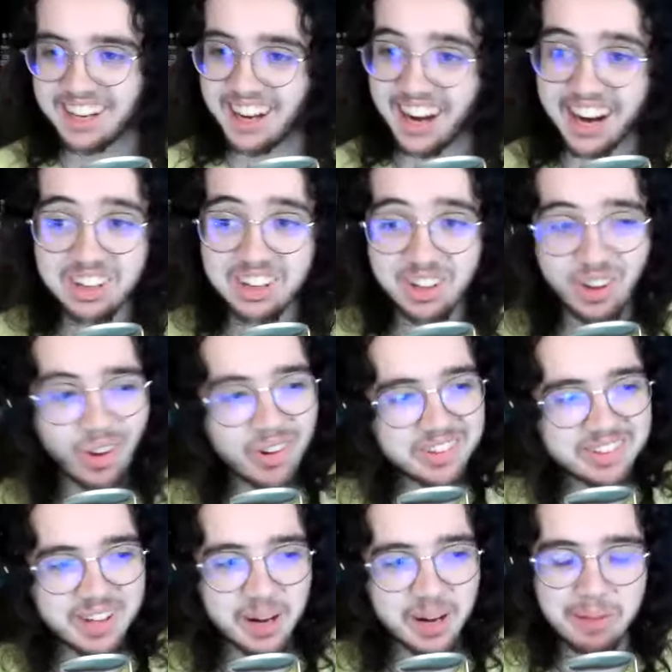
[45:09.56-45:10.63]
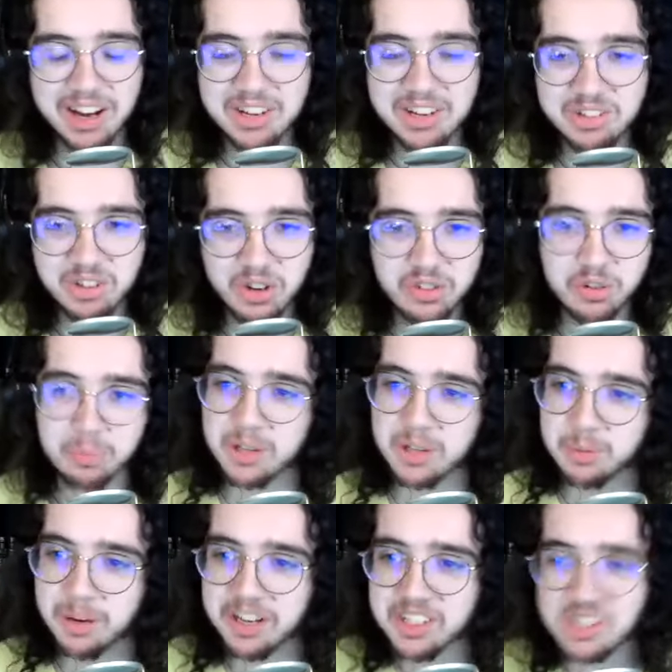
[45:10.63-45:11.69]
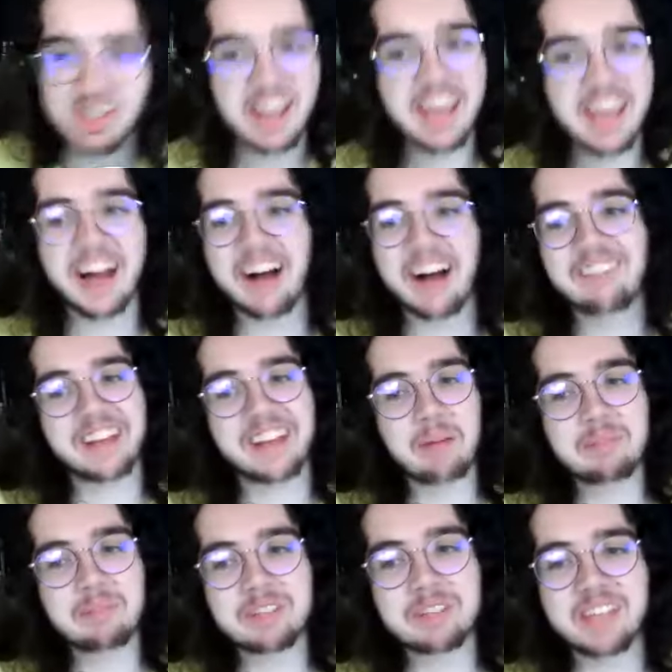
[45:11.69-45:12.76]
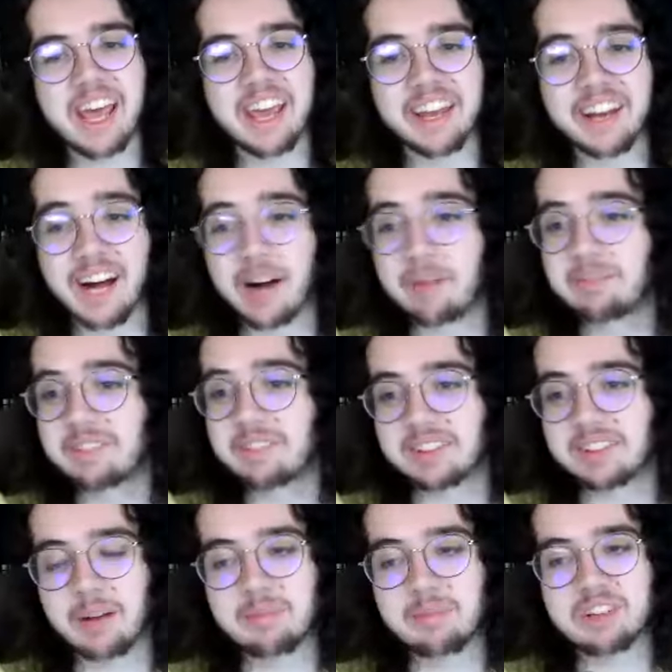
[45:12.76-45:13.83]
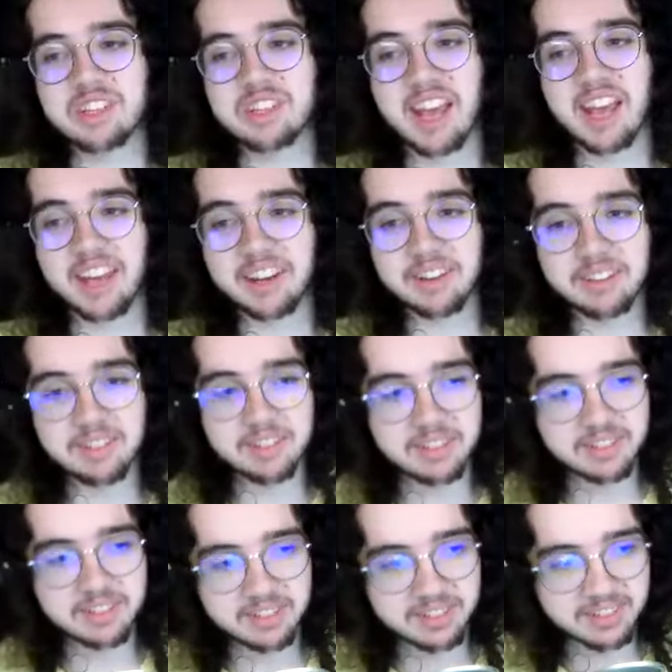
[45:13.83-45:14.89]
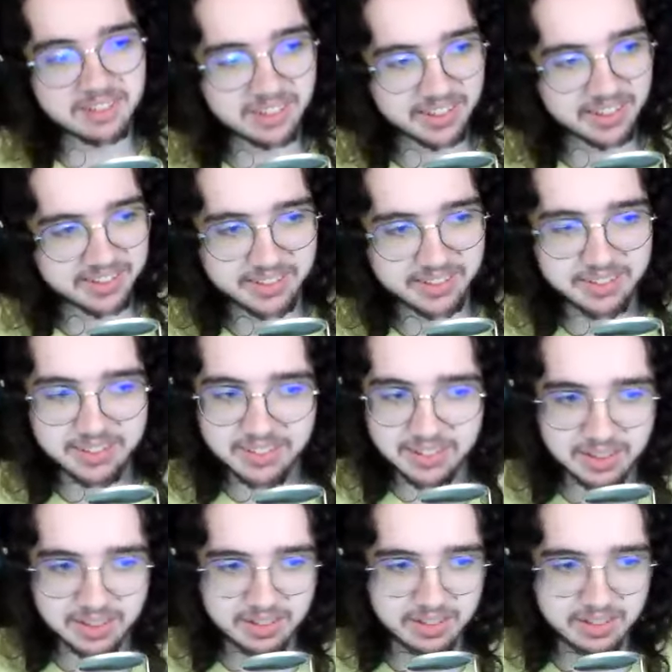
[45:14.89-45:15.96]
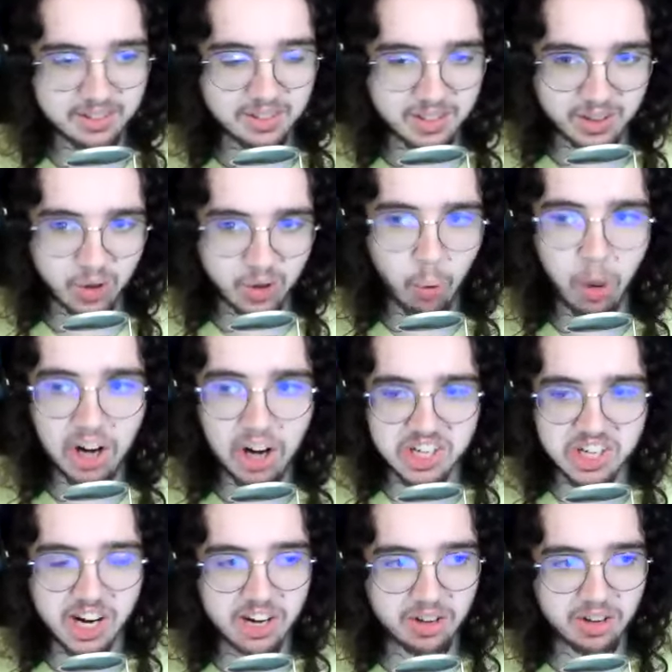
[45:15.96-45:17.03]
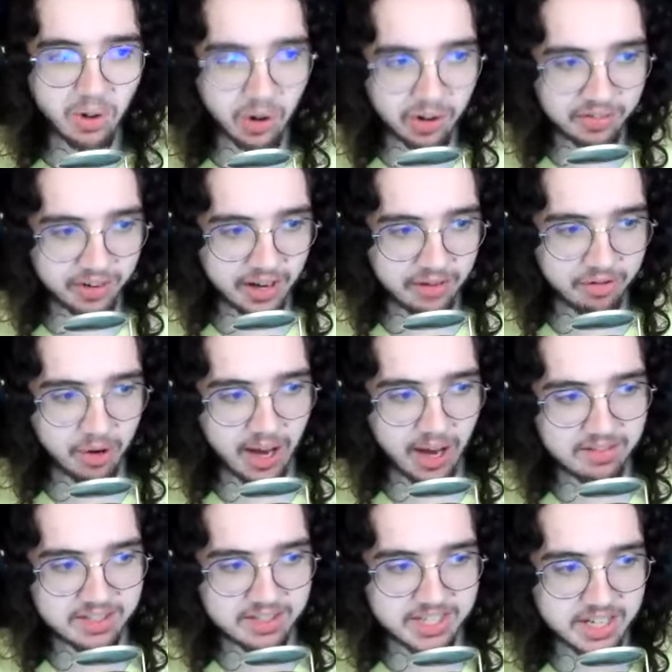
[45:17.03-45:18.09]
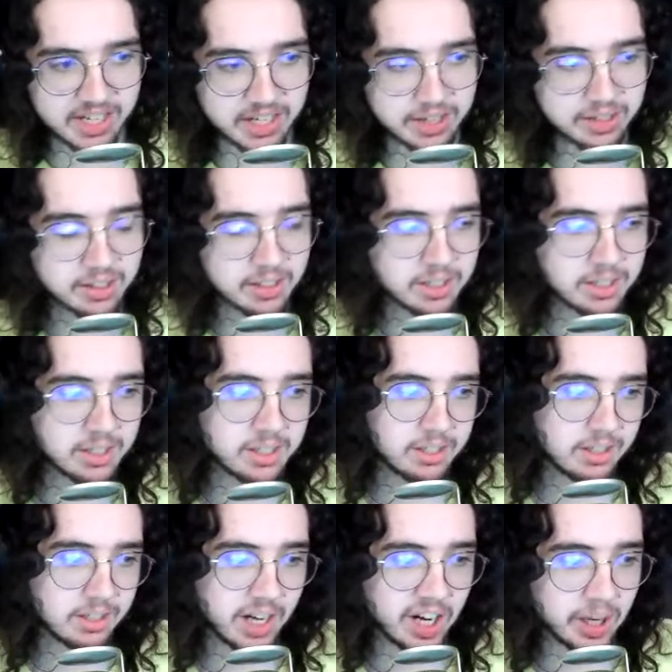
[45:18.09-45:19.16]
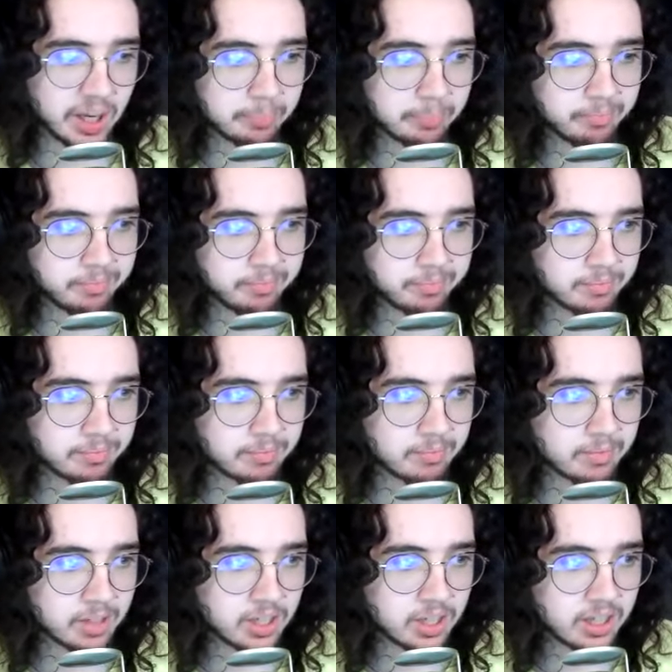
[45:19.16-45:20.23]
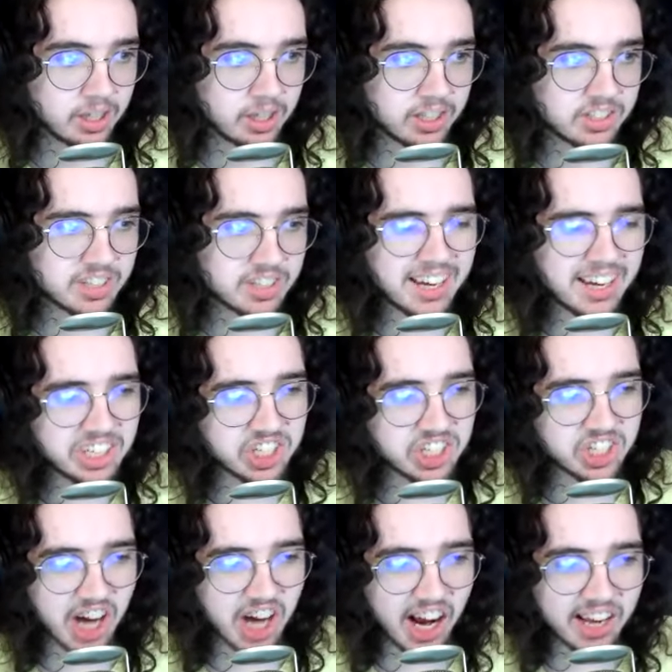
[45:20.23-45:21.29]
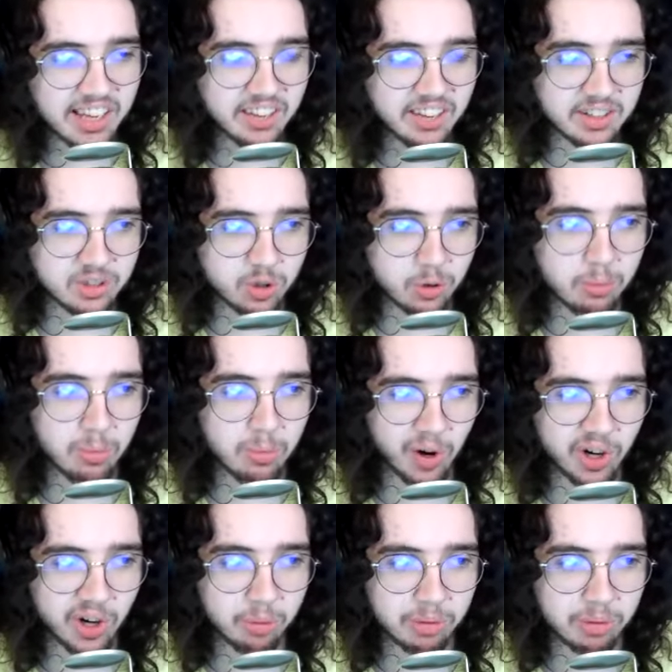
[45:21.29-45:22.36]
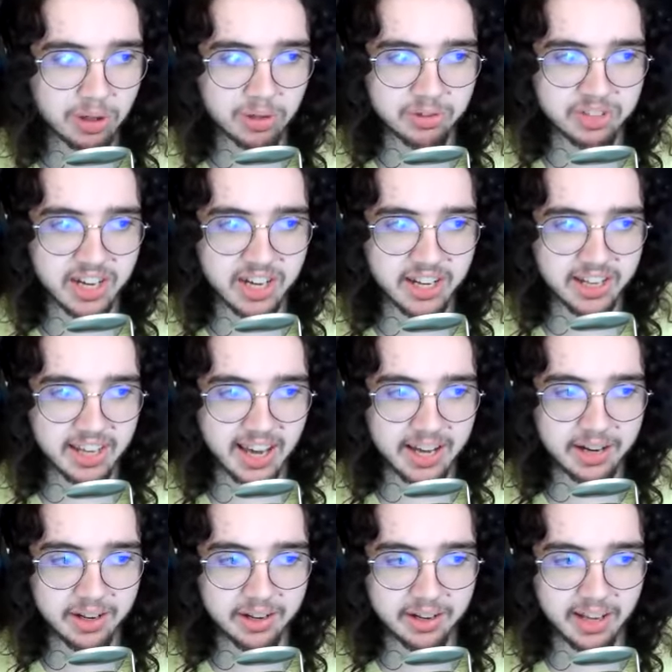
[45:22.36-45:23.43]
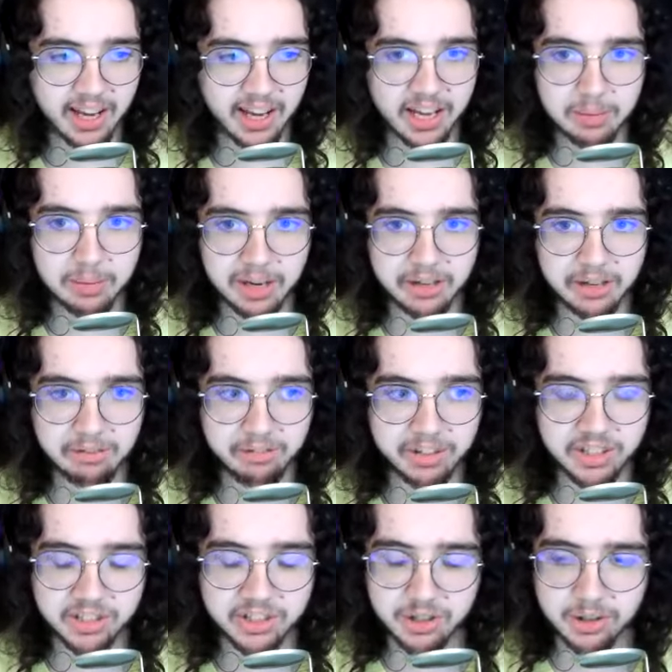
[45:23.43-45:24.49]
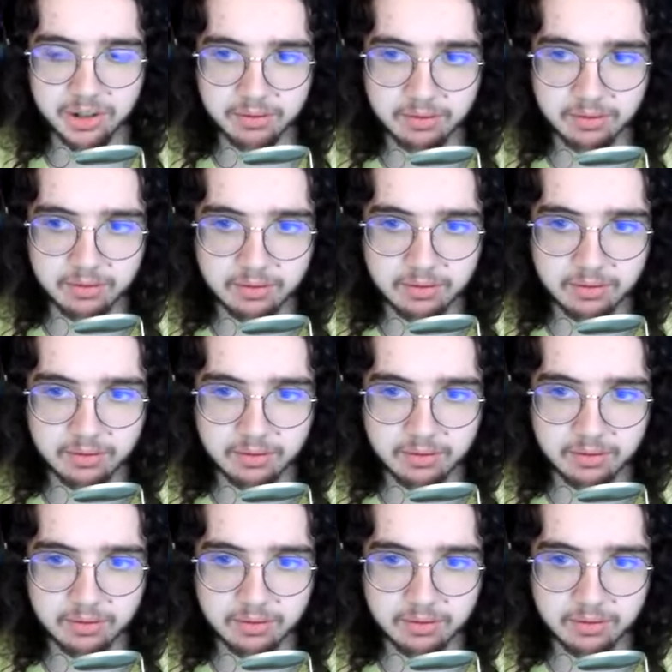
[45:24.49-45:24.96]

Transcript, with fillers: Iron Claw instead of Maestro for Best Picture. Hey, I'm I'm just saying. I'm I'm just saying. Listen, Go watch Iron Claw if you, if you haven't seen it. Um, it's kind of shocking that Super Mario Bros. didn't get an animated feature. That